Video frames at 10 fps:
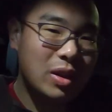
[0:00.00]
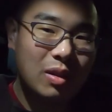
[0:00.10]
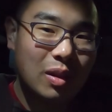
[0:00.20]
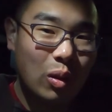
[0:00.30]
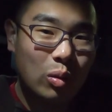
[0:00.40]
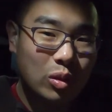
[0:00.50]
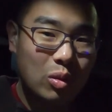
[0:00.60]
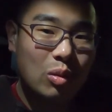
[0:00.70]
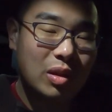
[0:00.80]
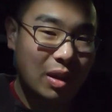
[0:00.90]
went to go
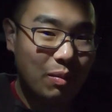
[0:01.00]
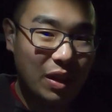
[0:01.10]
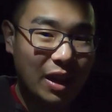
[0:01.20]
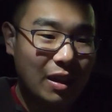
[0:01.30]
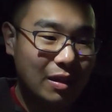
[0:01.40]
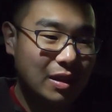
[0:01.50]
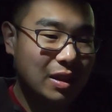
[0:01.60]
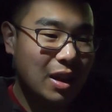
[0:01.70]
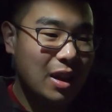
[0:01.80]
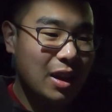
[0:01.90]
do something else,
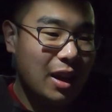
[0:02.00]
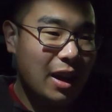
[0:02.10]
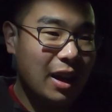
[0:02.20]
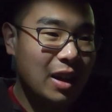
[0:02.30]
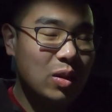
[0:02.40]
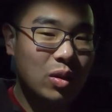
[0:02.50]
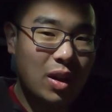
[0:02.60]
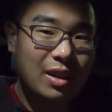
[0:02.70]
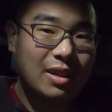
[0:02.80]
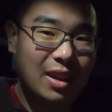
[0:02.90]
and you're
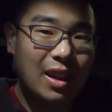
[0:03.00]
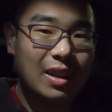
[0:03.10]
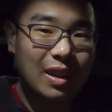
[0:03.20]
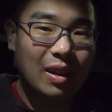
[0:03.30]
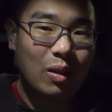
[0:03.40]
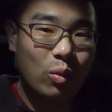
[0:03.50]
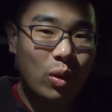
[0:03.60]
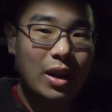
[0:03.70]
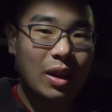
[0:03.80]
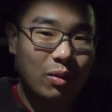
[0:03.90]
not sitting there
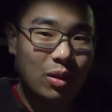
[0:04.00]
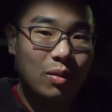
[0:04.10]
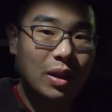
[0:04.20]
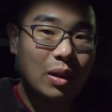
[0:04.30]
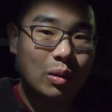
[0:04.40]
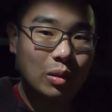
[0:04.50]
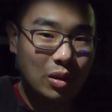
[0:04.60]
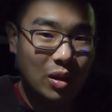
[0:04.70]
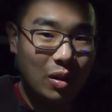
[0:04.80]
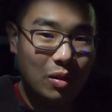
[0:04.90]
waiting for a vehicle to
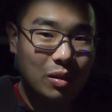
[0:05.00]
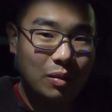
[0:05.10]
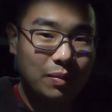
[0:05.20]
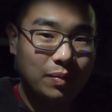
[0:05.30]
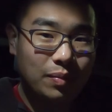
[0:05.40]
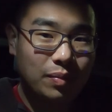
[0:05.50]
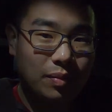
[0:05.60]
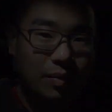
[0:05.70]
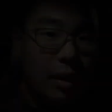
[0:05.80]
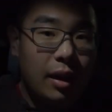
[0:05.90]
charge.
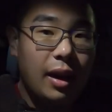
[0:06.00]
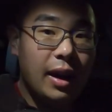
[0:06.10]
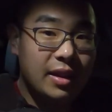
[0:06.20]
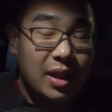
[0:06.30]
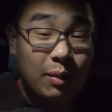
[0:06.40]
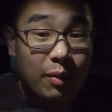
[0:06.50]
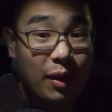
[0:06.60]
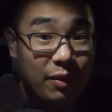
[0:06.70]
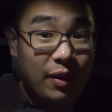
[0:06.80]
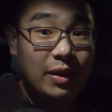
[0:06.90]
And some of
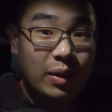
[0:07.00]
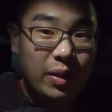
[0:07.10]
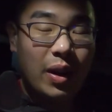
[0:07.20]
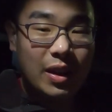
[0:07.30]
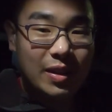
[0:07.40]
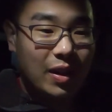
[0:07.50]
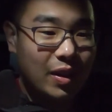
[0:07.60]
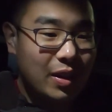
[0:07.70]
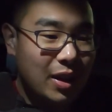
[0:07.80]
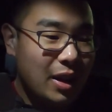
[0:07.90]
my final thoughts
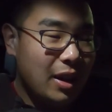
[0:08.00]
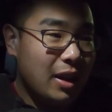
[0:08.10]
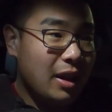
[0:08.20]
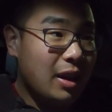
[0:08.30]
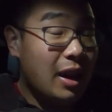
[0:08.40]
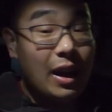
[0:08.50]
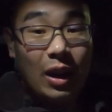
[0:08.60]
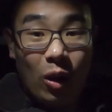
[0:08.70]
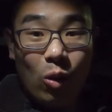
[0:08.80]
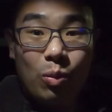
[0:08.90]
are, I
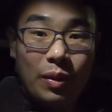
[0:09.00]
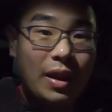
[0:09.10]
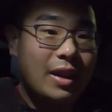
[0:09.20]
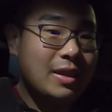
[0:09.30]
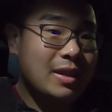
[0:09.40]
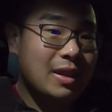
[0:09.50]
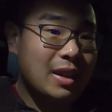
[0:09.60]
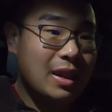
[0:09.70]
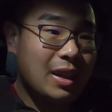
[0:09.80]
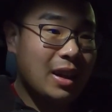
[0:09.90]
hope that
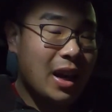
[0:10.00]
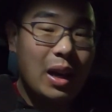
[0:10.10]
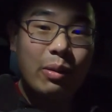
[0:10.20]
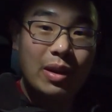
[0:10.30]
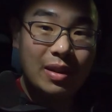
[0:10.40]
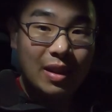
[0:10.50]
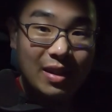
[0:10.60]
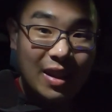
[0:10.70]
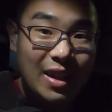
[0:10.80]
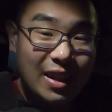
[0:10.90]
Highway
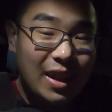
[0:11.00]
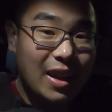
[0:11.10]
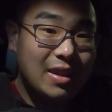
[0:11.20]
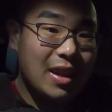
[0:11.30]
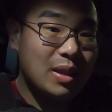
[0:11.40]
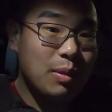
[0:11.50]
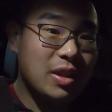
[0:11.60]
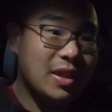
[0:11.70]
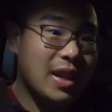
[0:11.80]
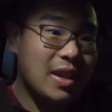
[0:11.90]
16 gets as
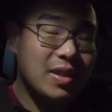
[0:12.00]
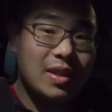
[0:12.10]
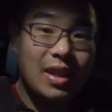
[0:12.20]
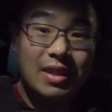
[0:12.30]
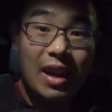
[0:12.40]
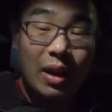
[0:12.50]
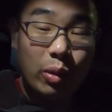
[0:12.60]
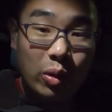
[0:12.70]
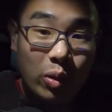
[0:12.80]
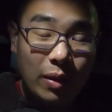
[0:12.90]
much attention as
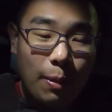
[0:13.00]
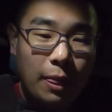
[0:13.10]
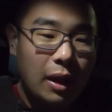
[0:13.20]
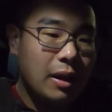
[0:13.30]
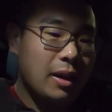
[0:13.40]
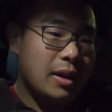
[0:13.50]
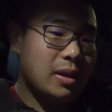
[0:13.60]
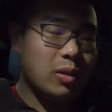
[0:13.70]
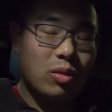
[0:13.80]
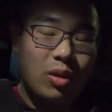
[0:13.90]
Highway 1.
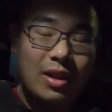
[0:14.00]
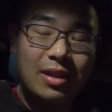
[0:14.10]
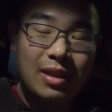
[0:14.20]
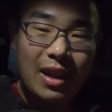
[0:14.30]
So the Trans